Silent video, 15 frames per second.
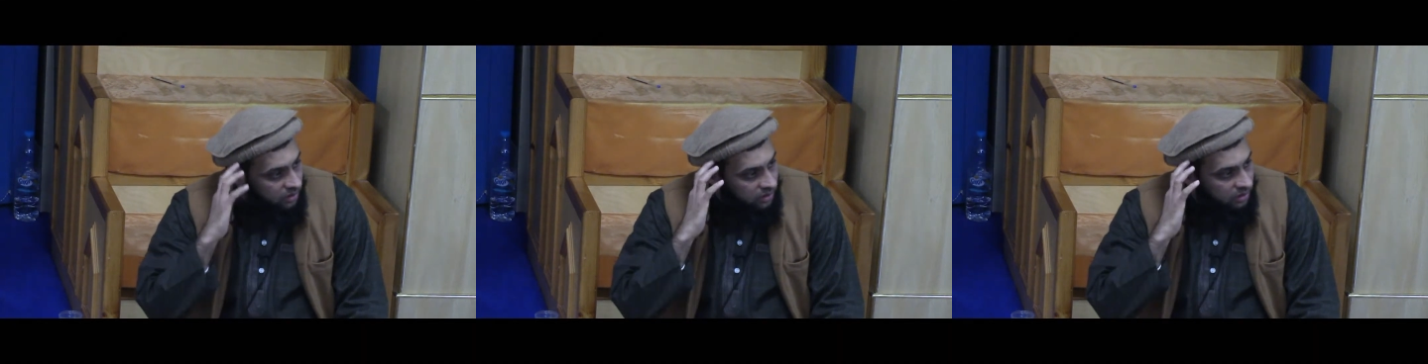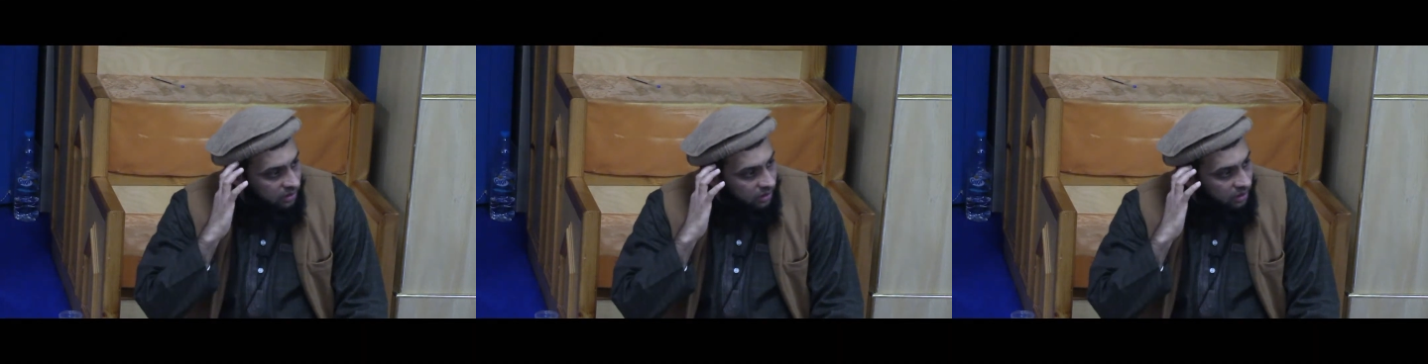
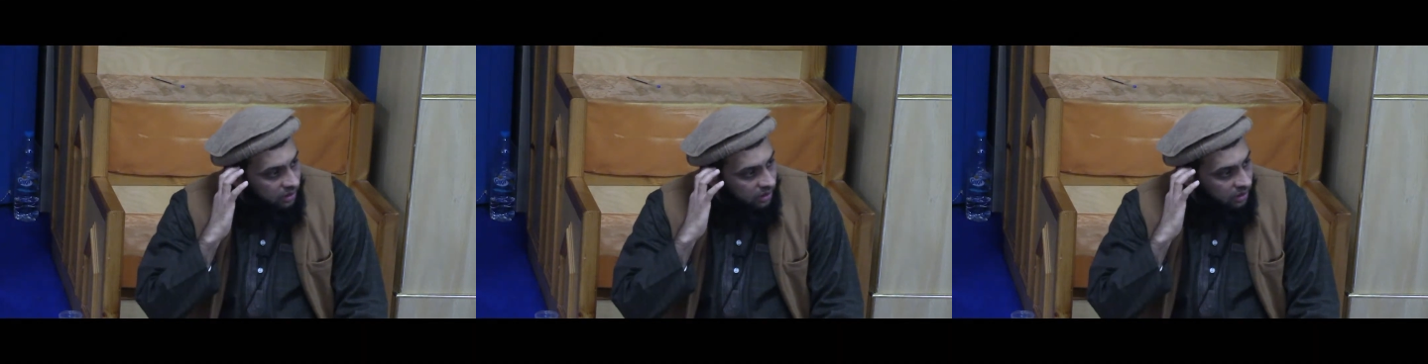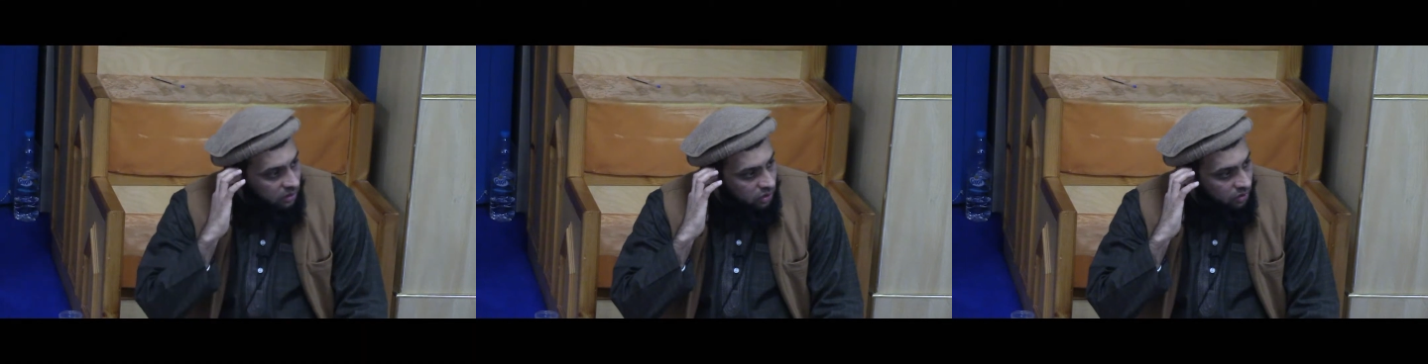
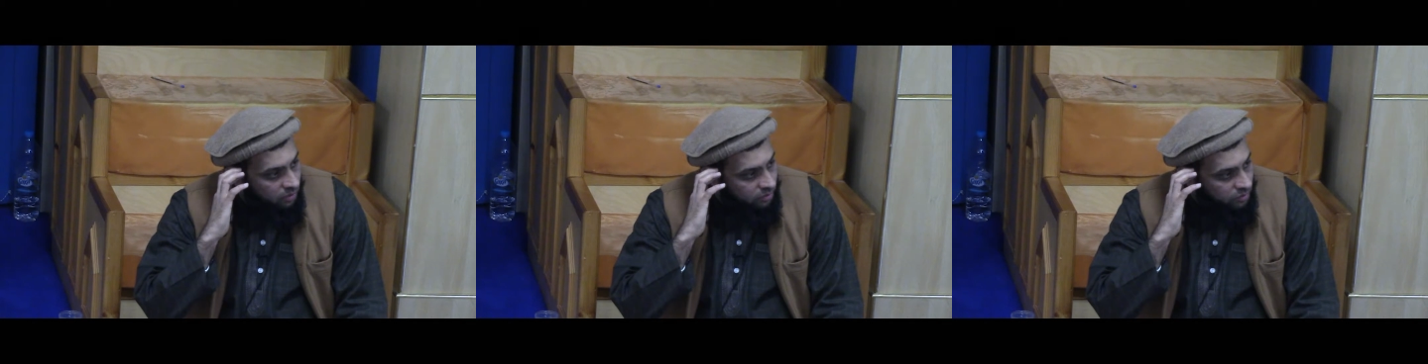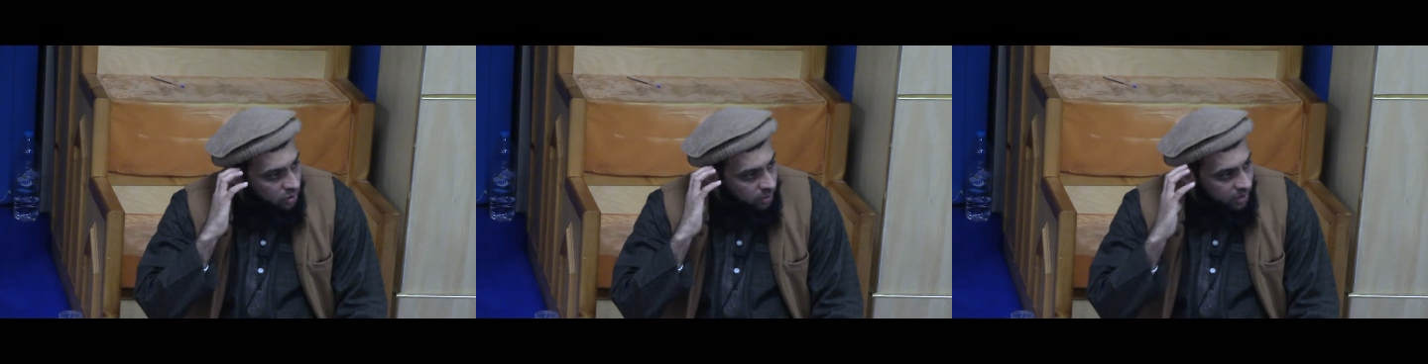
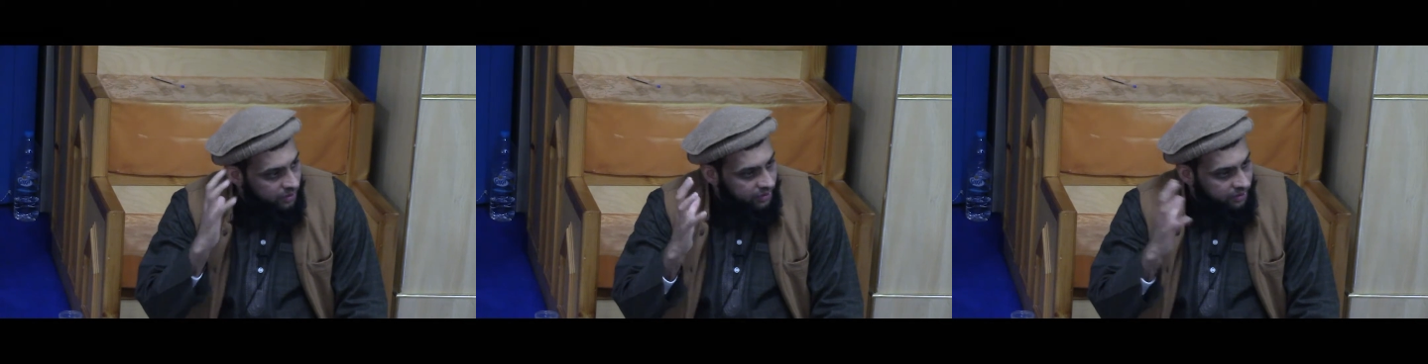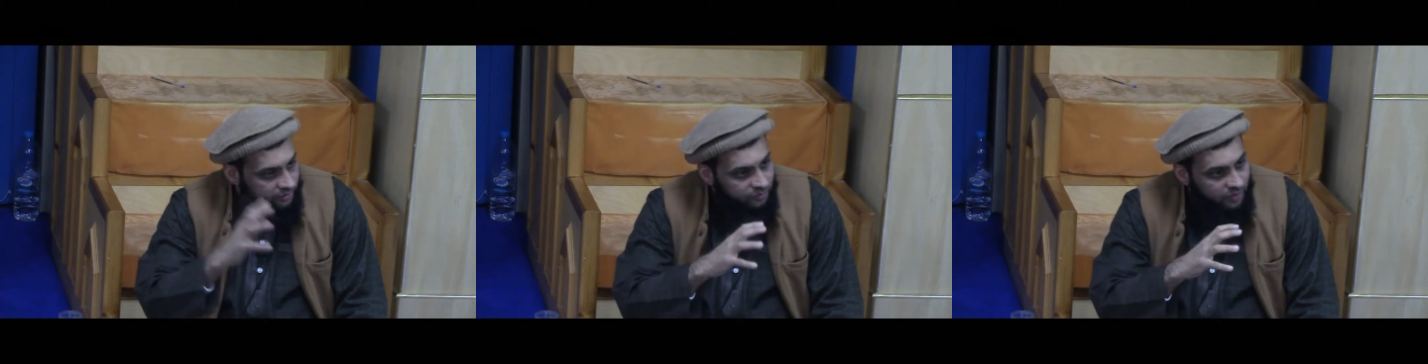your
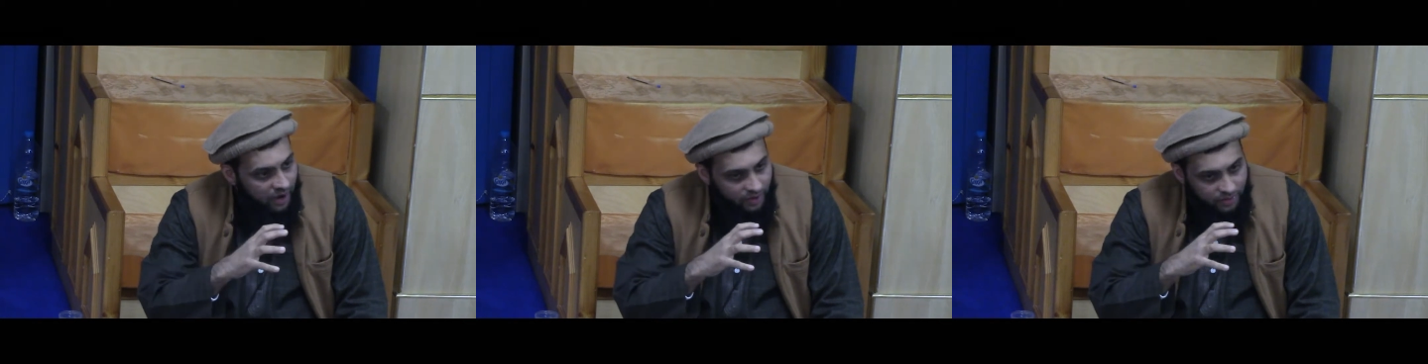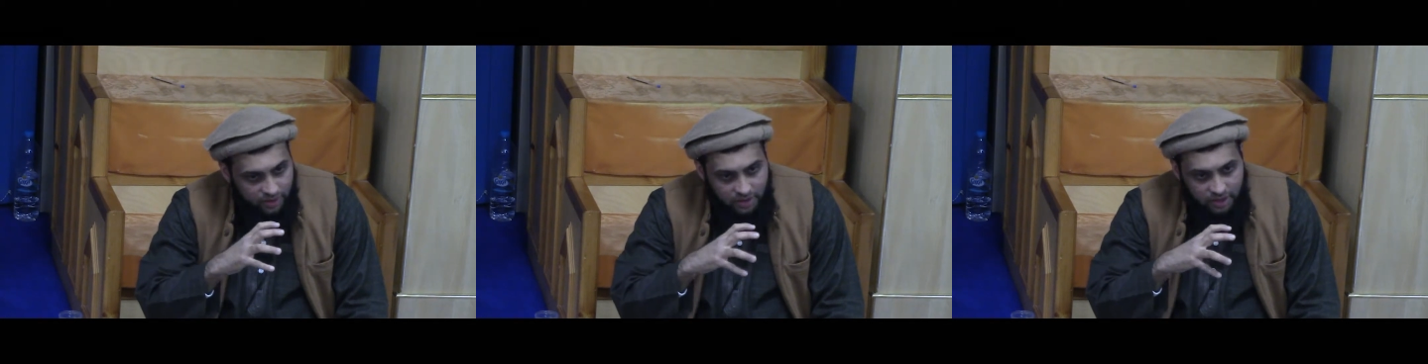mother and
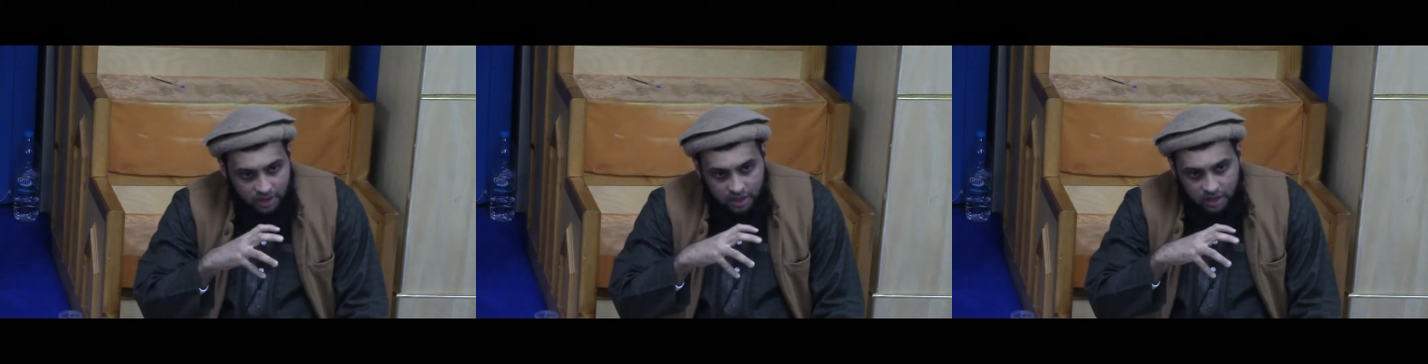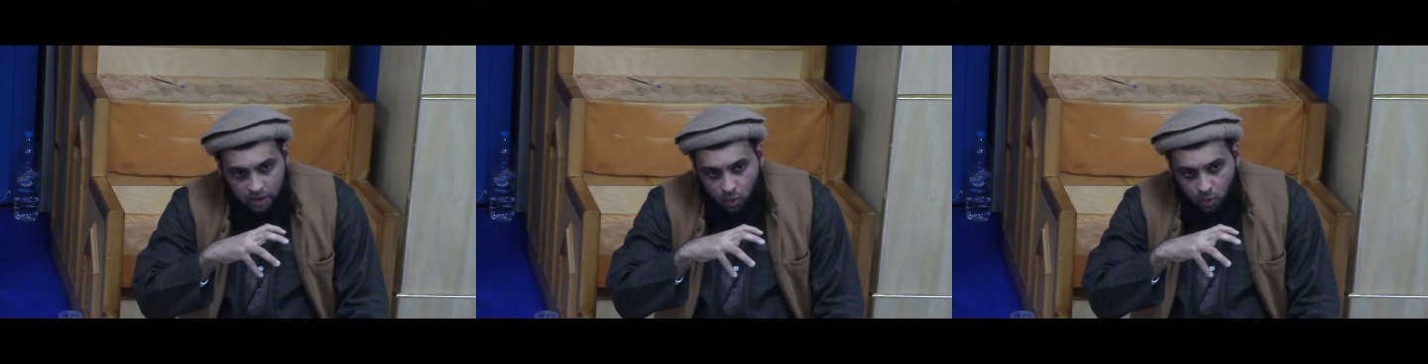father,